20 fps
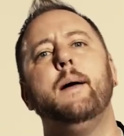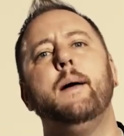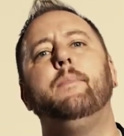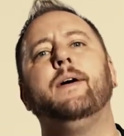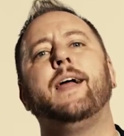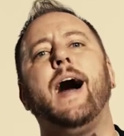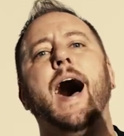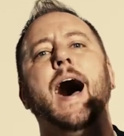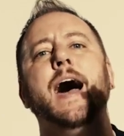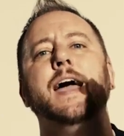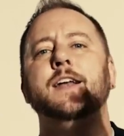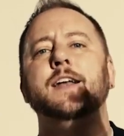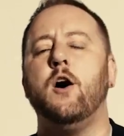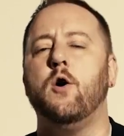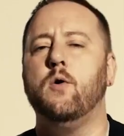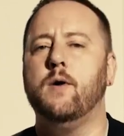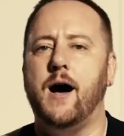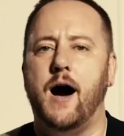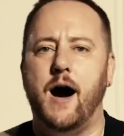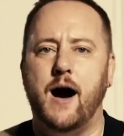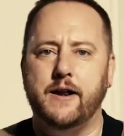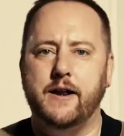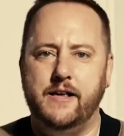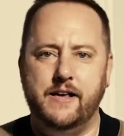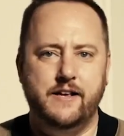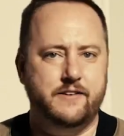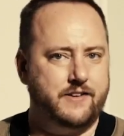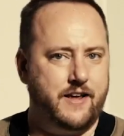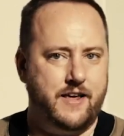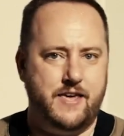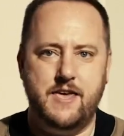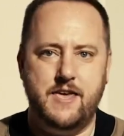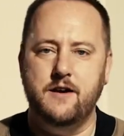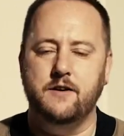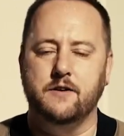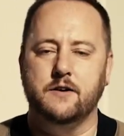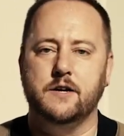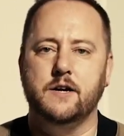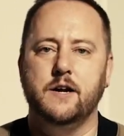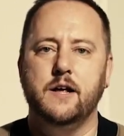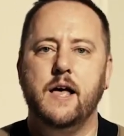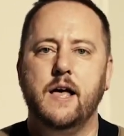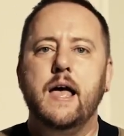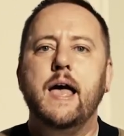But I know God is a healer.